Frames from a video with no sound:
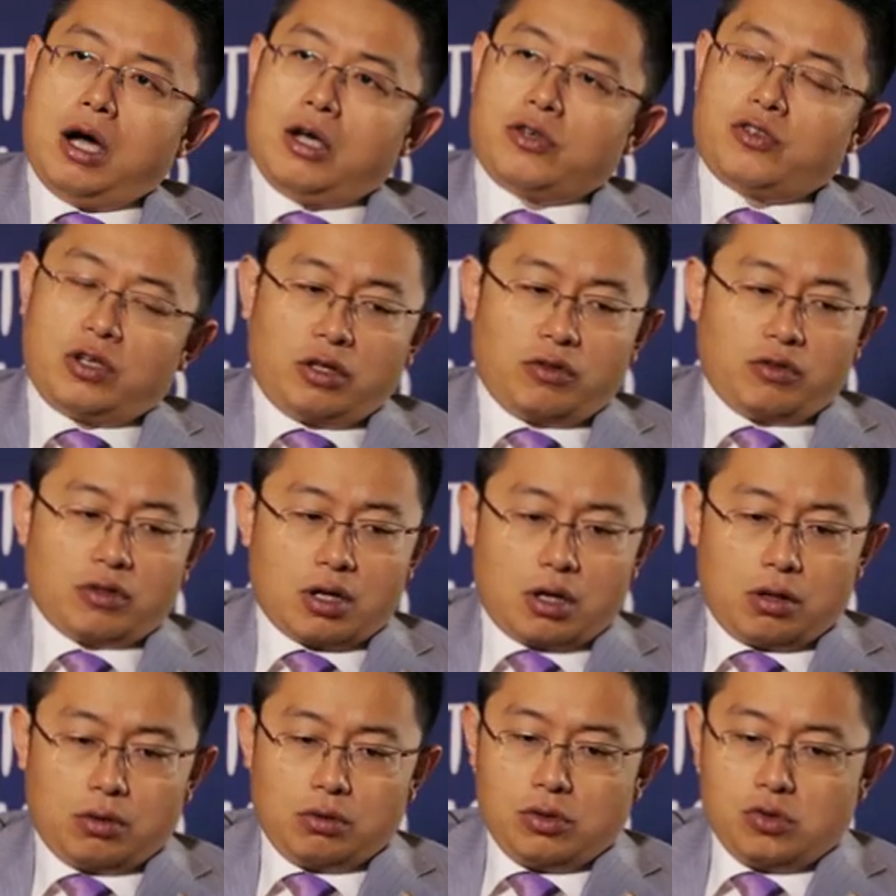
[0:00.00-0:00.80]
I think
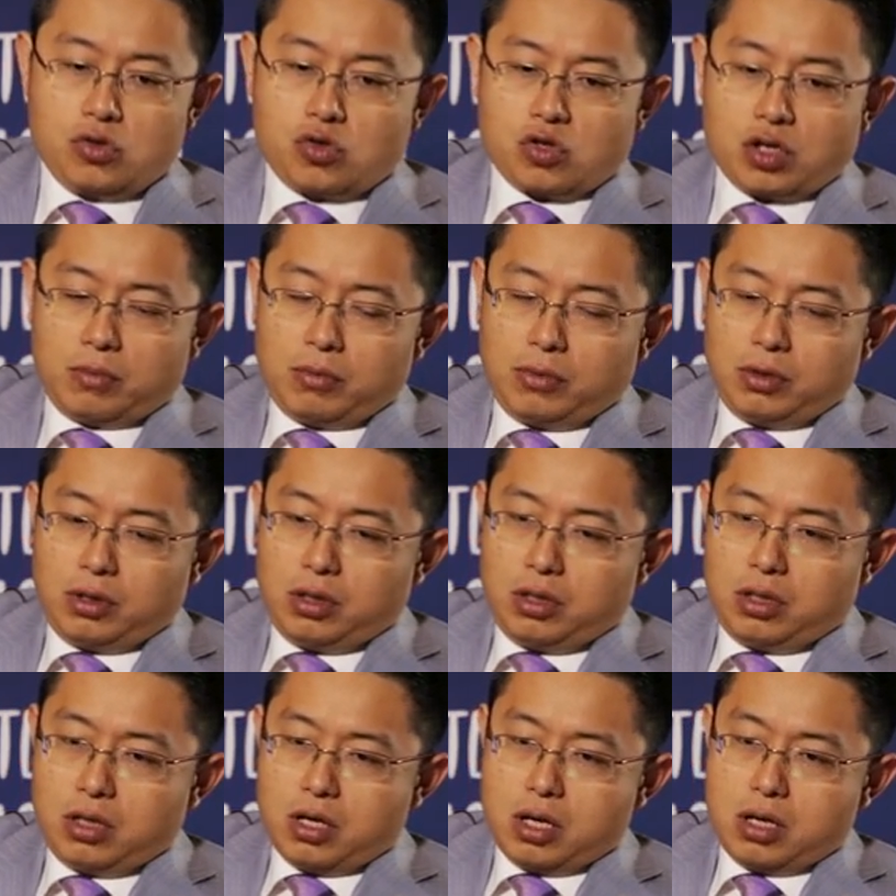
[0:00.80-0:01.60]
now in
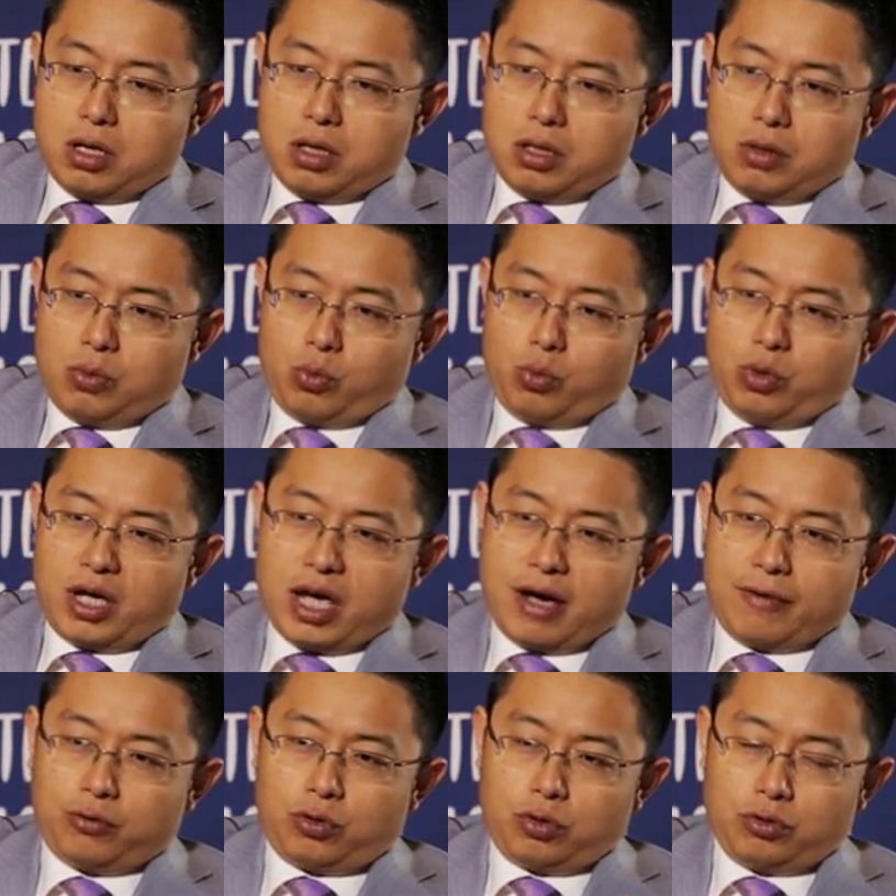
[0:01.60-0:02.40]
Germany, we
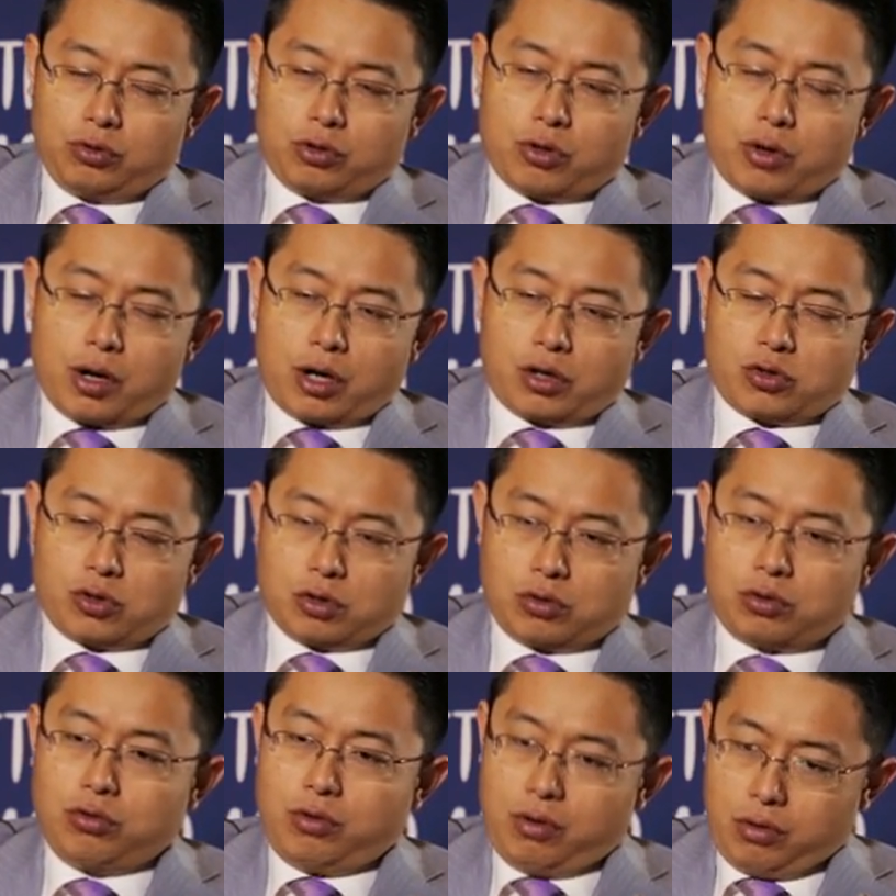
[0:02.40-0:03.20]
have two
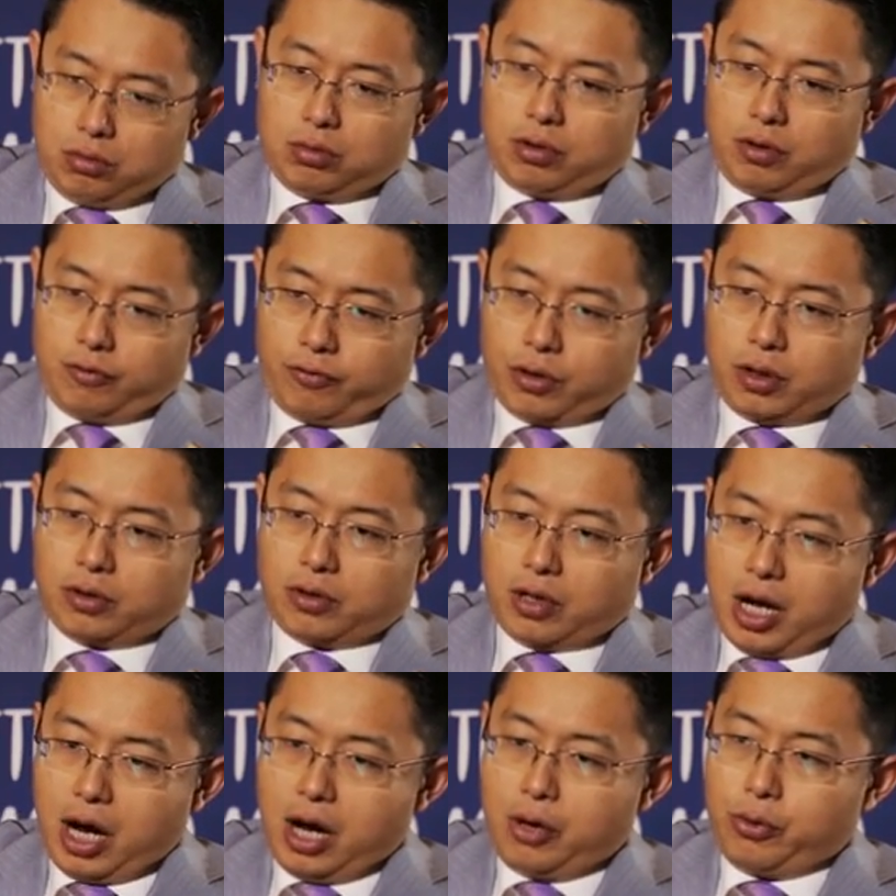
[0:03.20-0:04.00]
directions, two
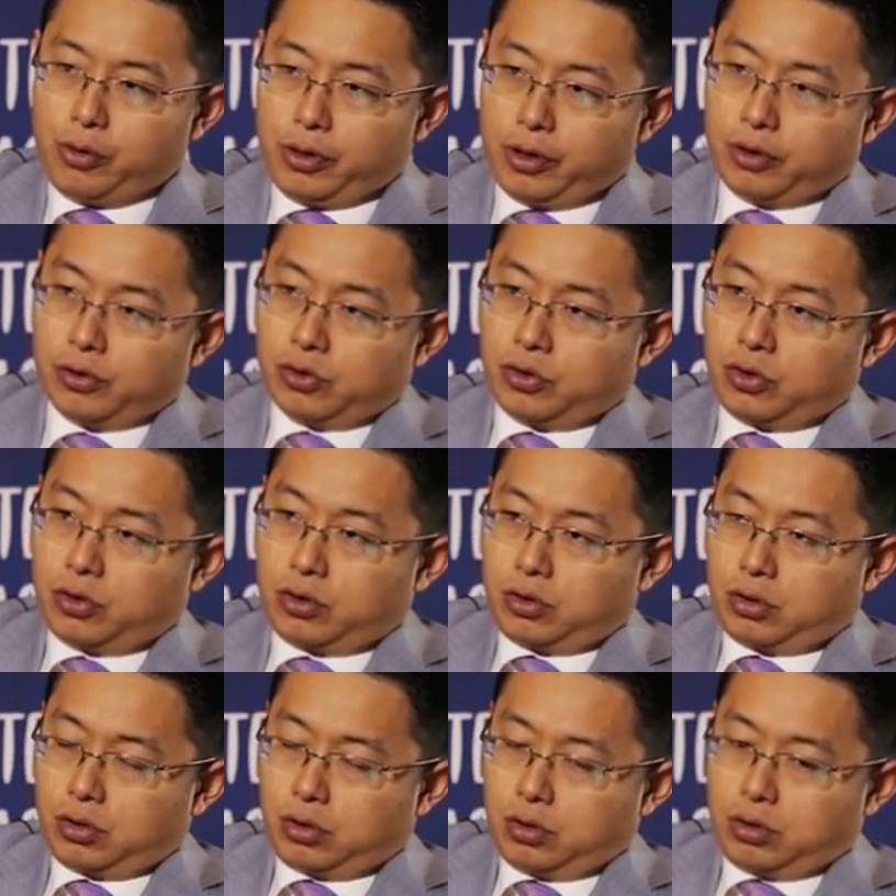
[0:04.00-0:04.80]
different
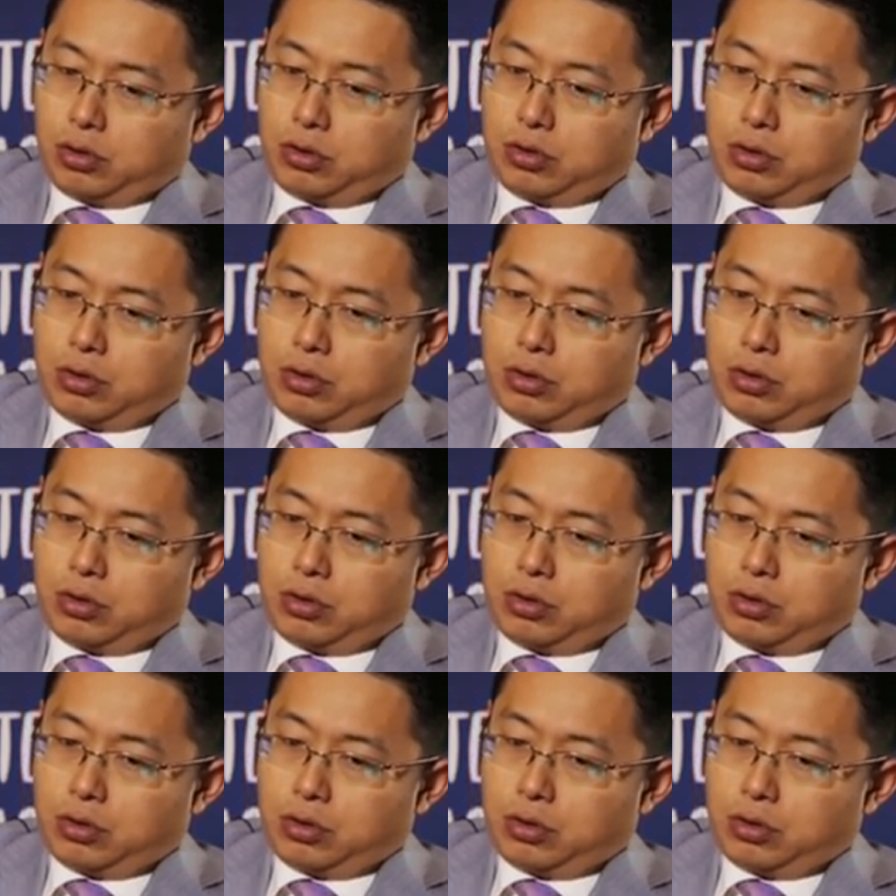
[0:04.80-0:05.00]
areas